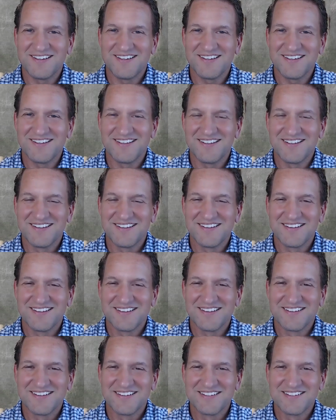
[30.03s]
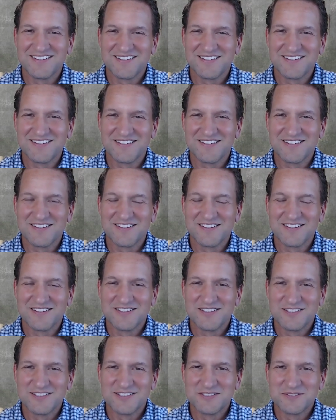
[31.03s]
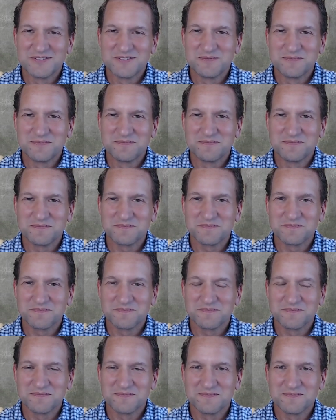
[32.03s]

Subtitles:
(not speaking)